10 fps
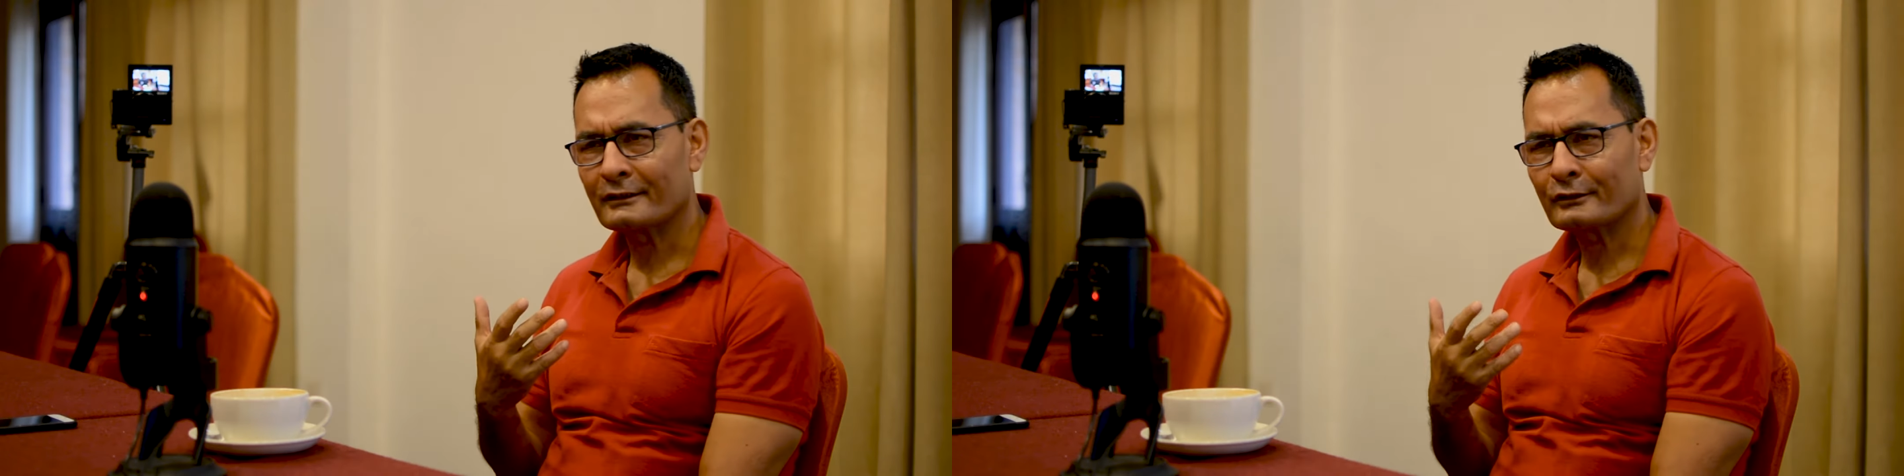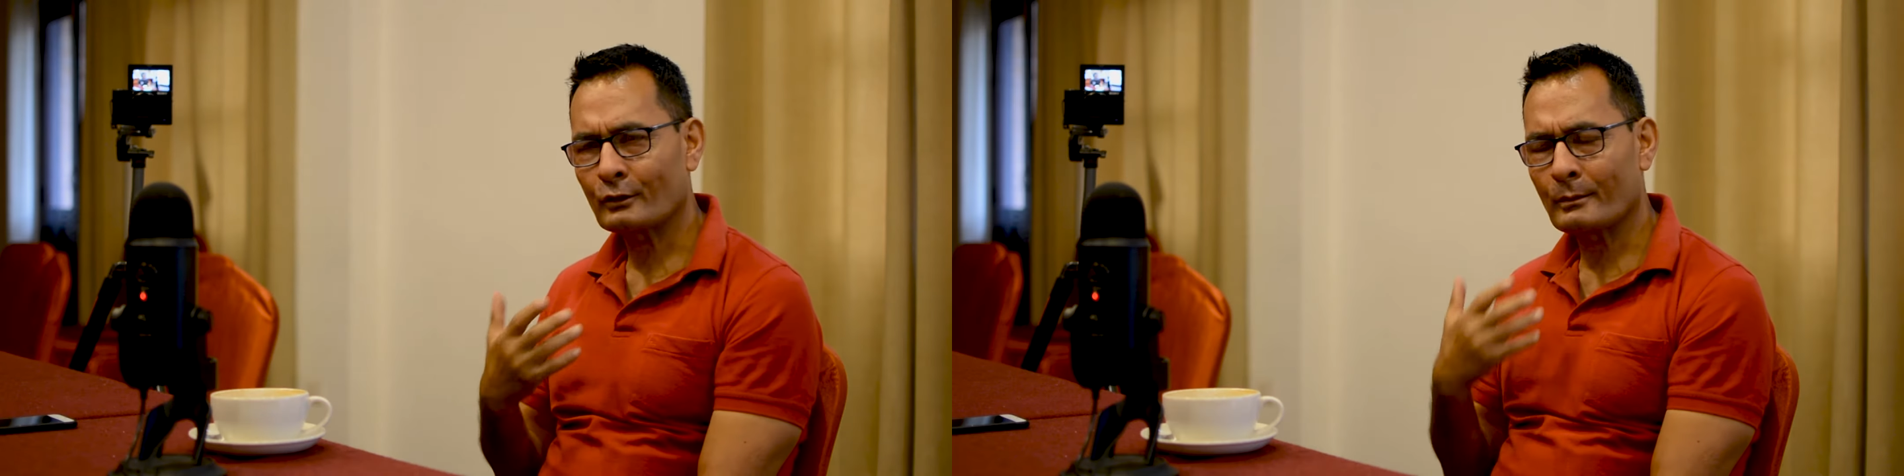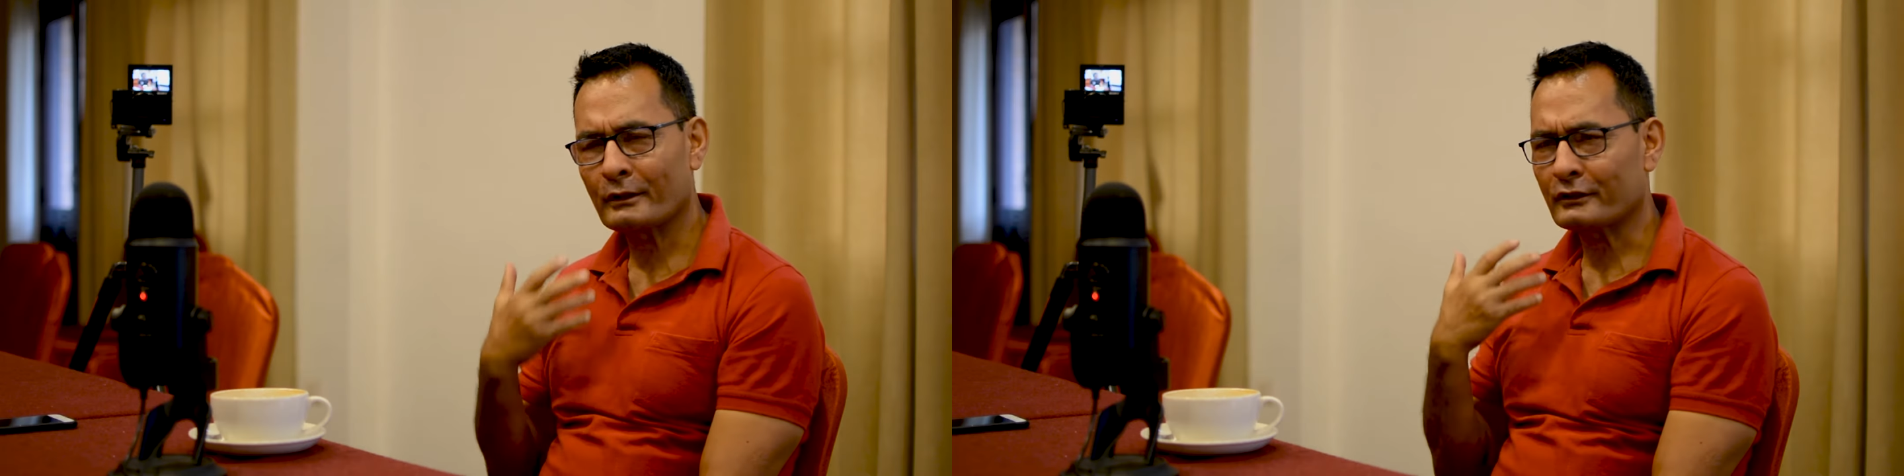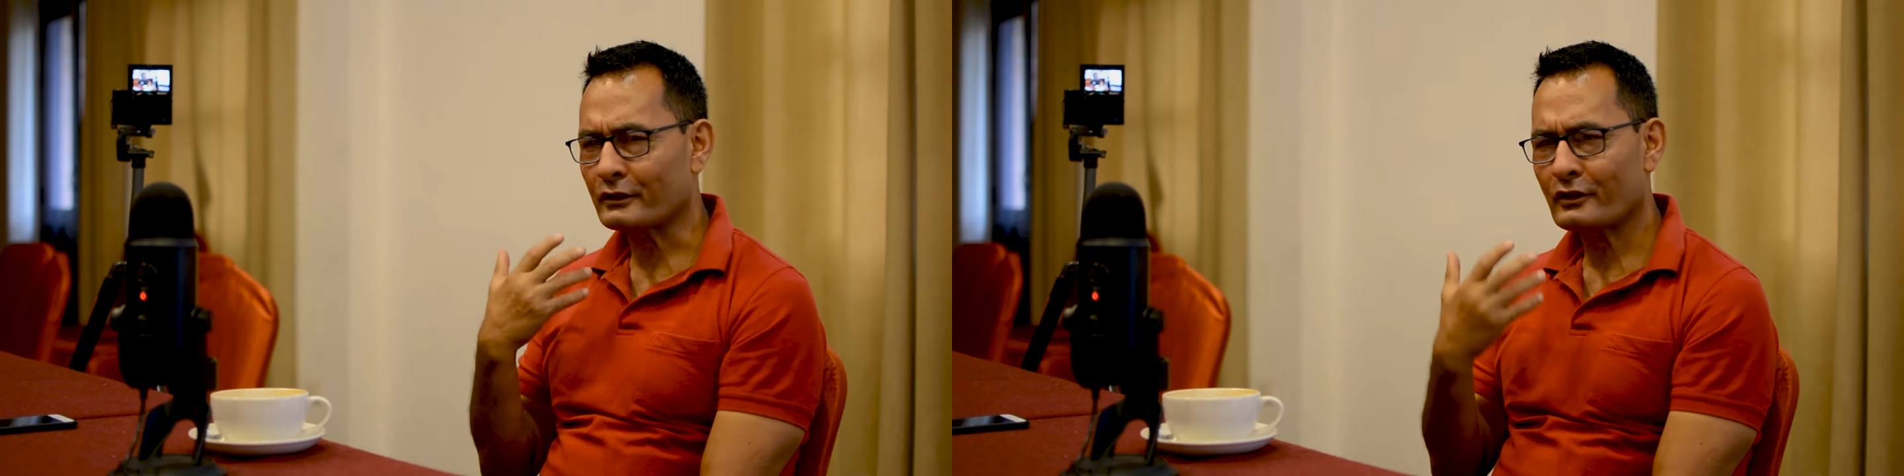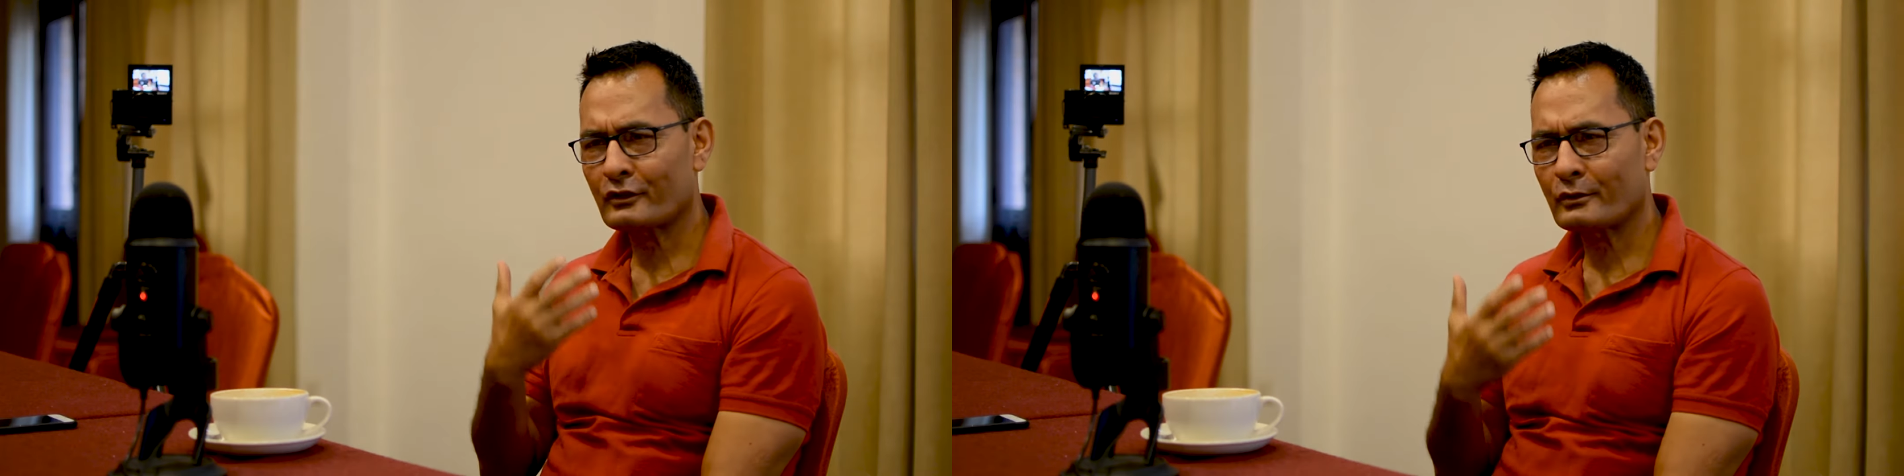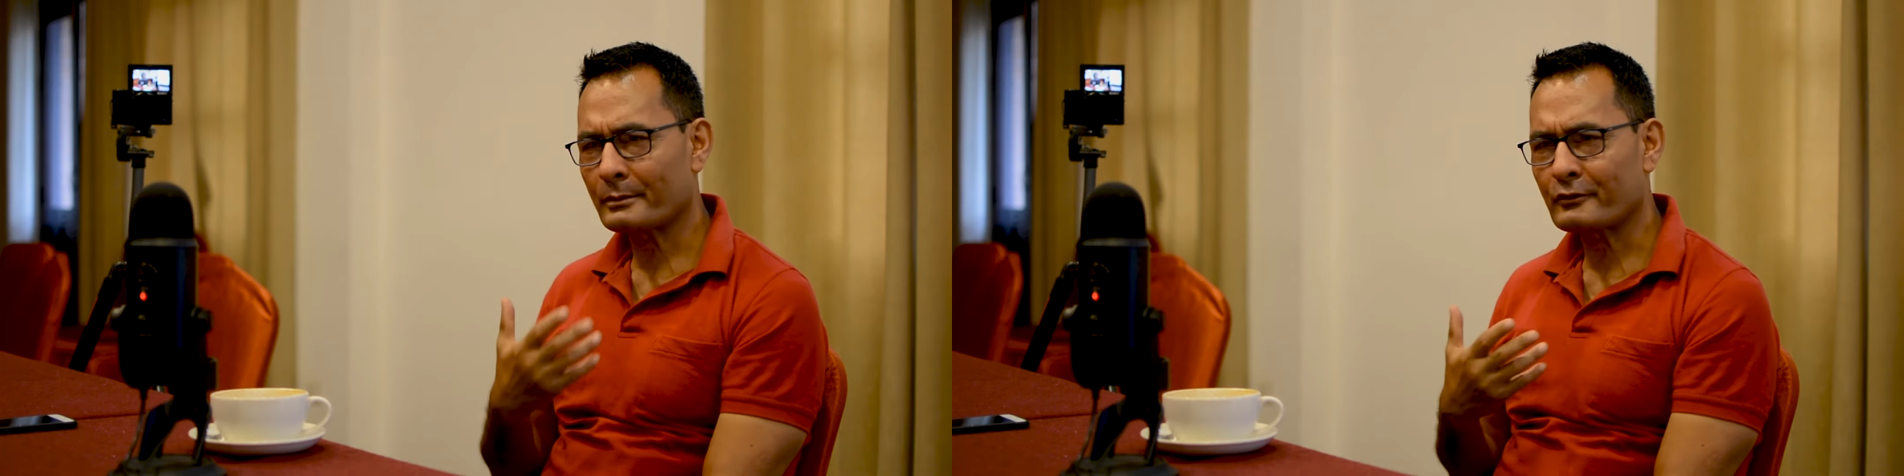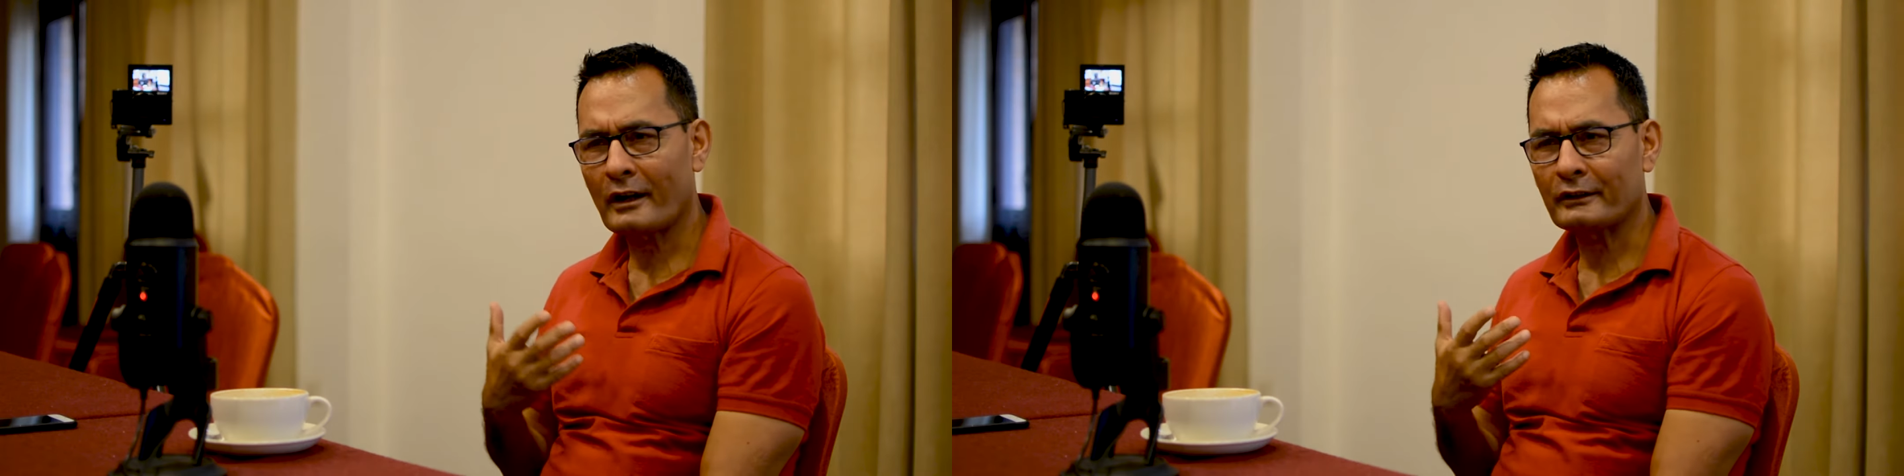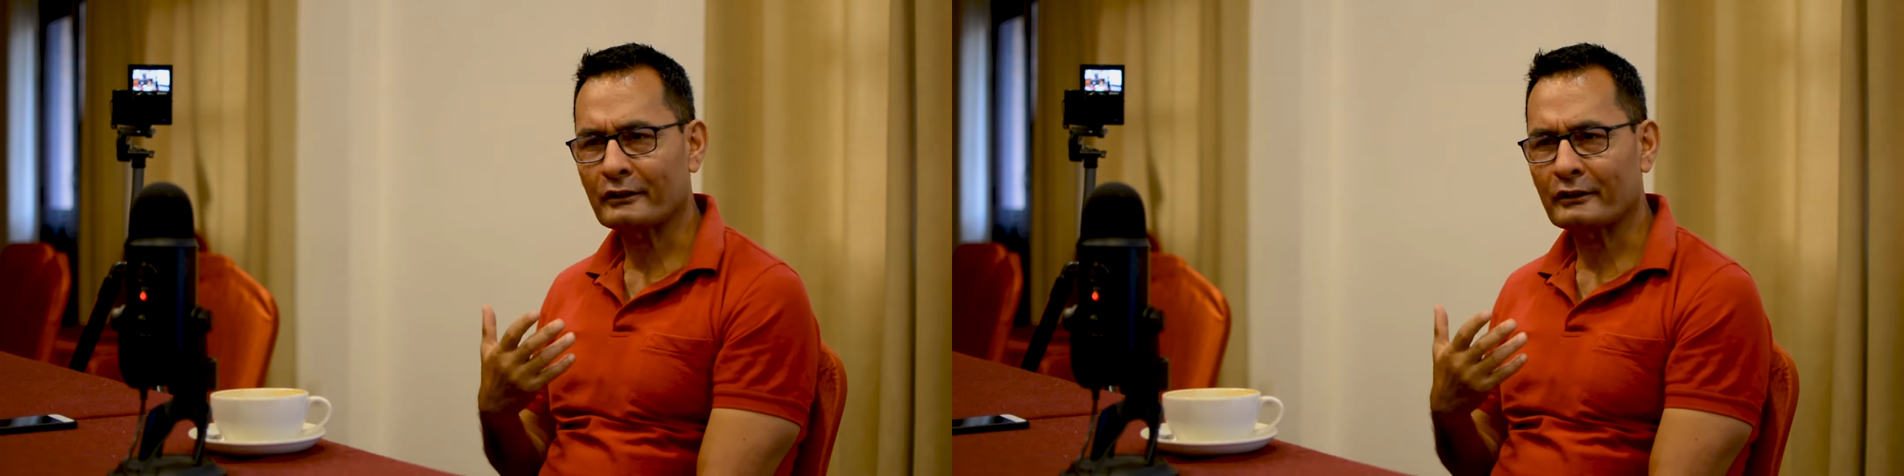so many dishes you've tried